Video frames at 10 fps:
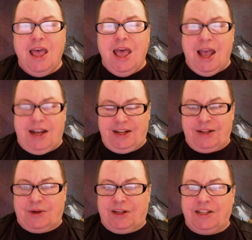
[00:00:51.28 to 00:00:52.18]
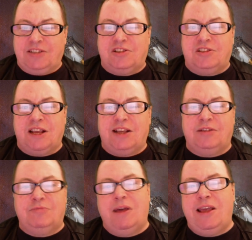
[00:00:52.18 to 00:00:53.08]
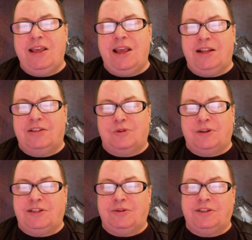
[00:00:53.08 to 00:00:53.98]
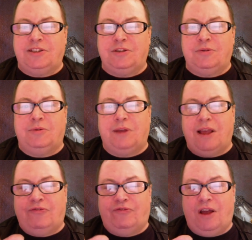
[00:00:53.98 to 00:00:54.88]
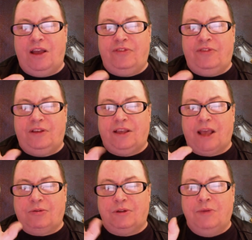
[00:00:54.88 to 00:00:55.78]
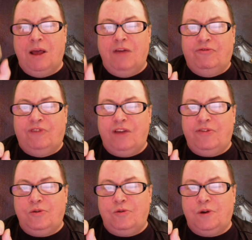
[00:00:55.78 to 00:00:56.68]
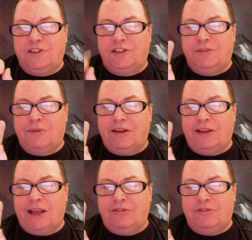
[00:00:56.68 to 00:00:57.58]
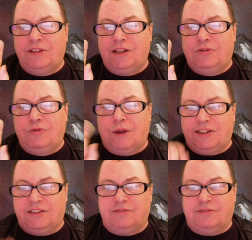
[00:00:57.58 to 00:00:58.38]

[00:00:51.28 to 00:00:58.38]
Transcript: At any rate, it's the second of May, it's twenty twenty-two, and we have five, count them, five whole questions about Catherine the Great.